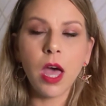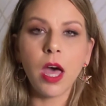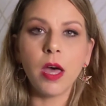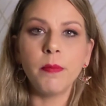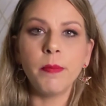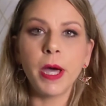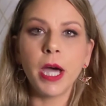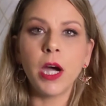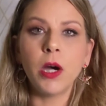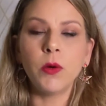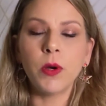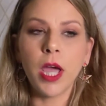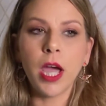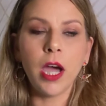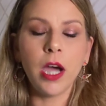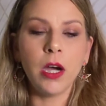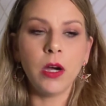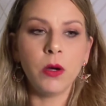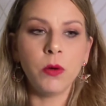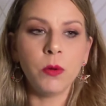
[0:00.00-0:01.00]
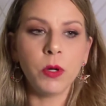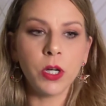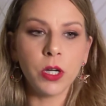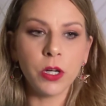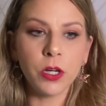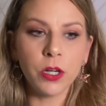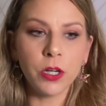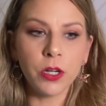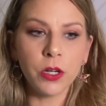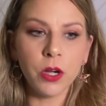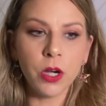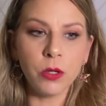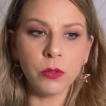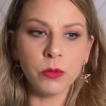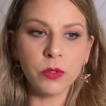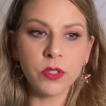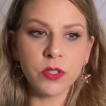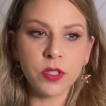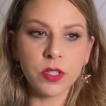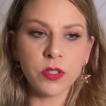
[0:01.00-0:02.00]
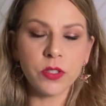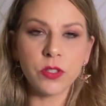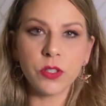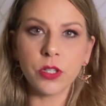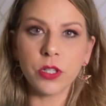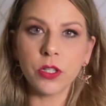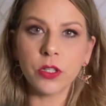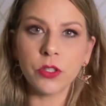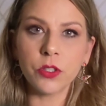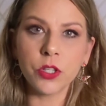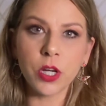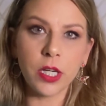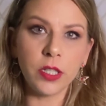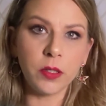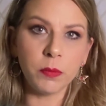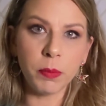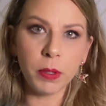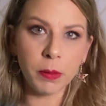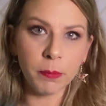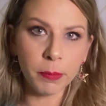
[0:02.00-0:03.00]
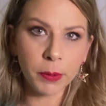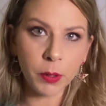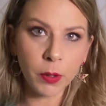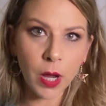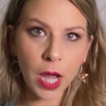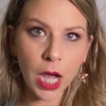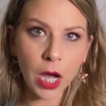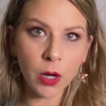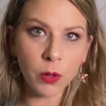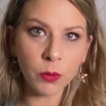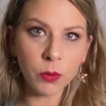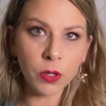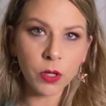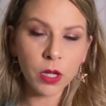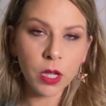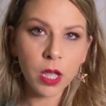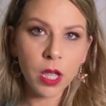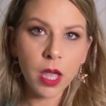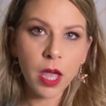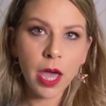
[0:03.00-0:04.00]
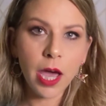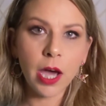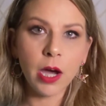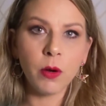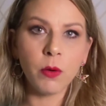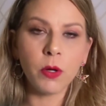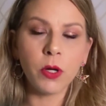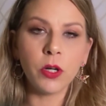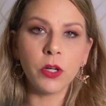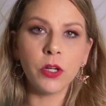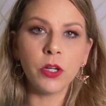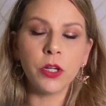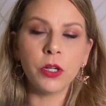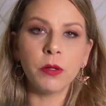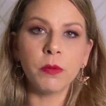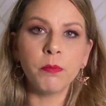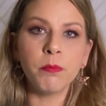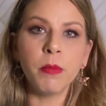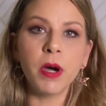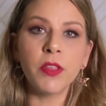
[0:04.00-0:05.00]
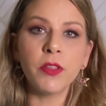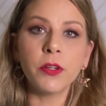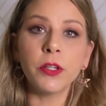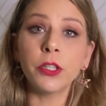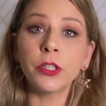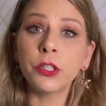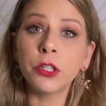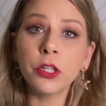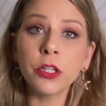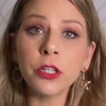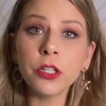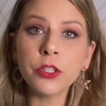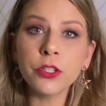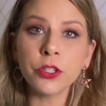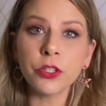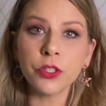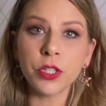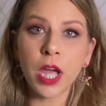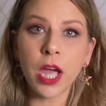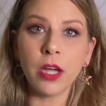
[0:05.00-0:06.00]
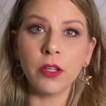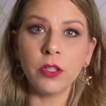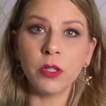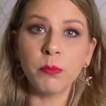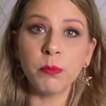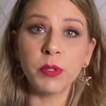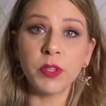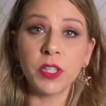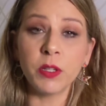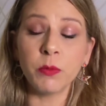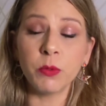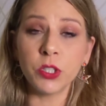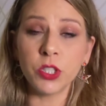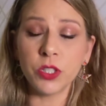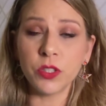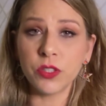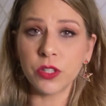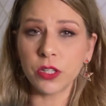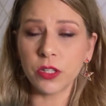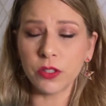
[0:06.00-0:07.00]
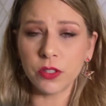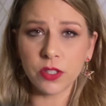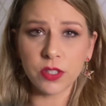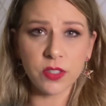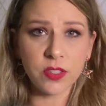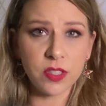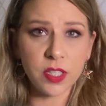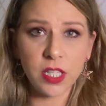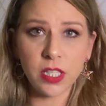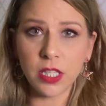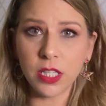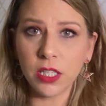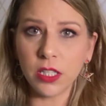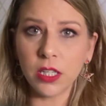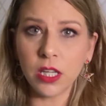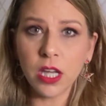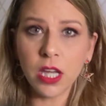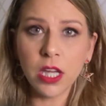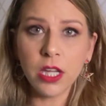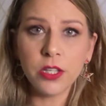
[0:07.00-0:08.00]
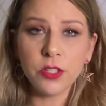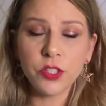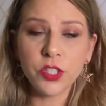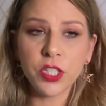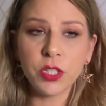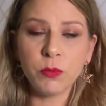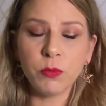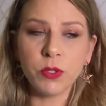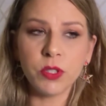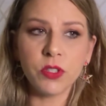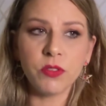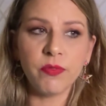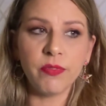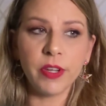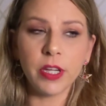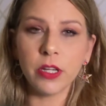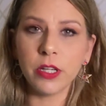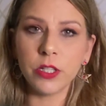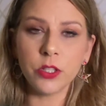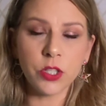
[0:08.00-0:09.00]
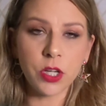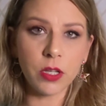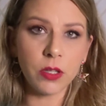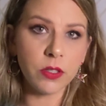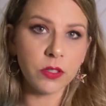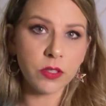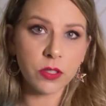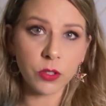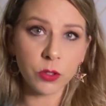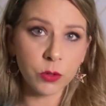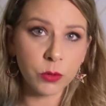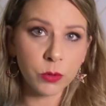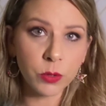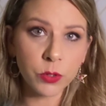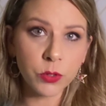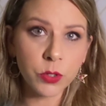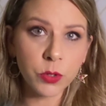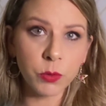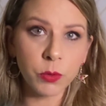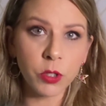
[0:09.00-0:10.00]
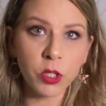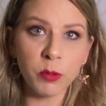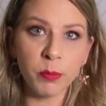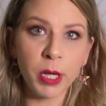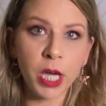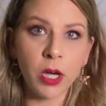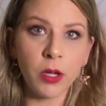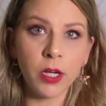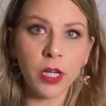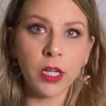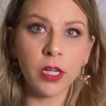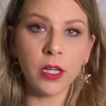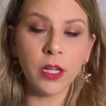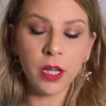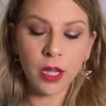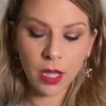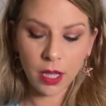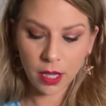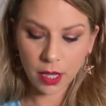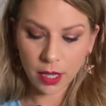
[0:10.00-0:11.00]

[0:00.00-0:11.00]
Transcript: about how her own sister tried to pimp her out, how her mother encouraged her talent, but then when she started succeeding, she was very jealous and cruel to her about it.